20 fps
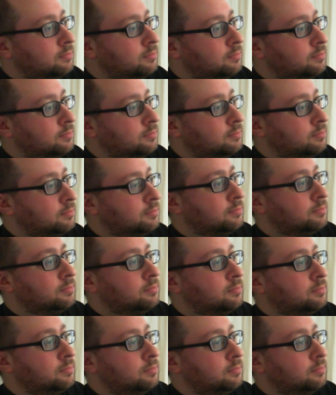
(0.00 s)

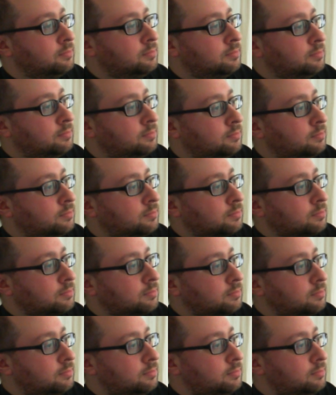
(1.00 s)

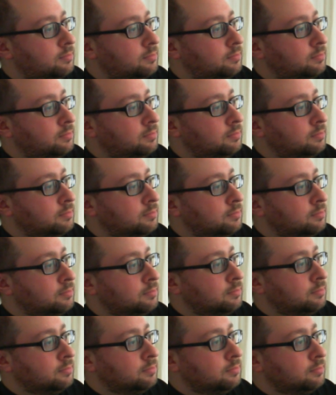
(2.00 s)

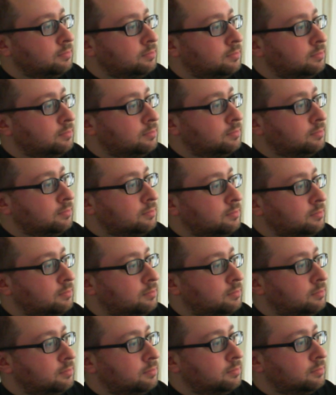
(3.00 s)

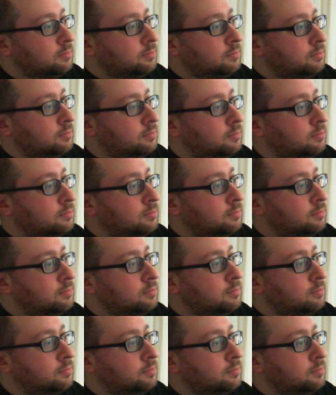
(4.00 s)

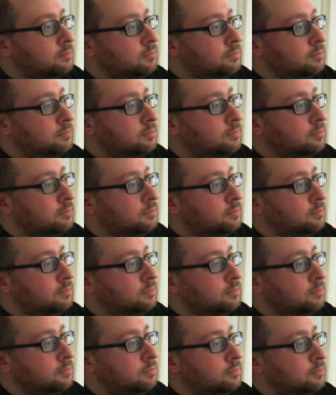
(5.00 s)

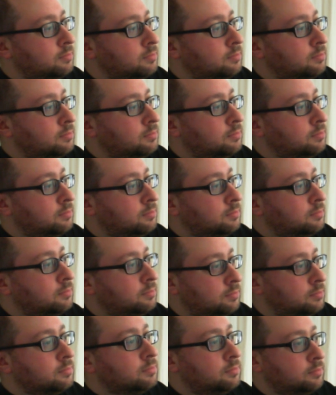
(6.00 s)

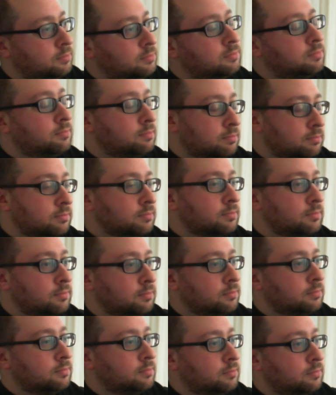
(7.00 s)
(silent)